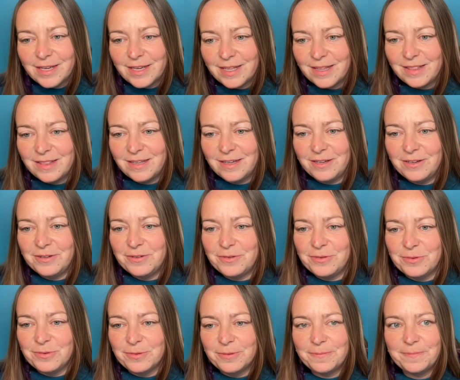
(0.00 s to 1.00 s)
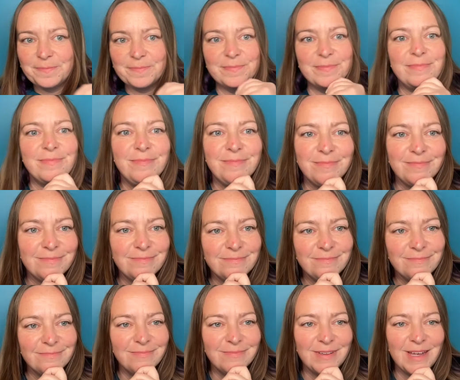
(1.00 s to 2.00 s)
Hello.
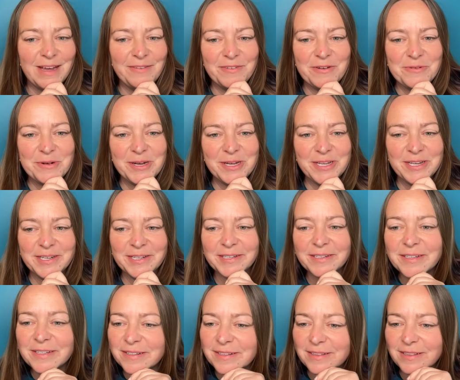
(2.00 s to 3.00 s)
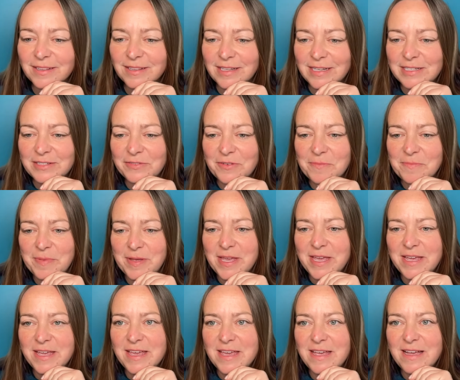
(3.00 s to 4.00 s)
Hi, everyone. Thanks for
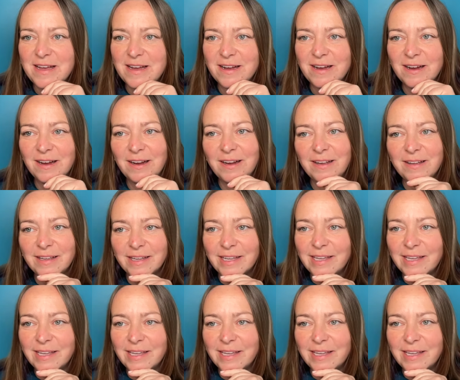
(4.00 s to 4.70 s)
being here.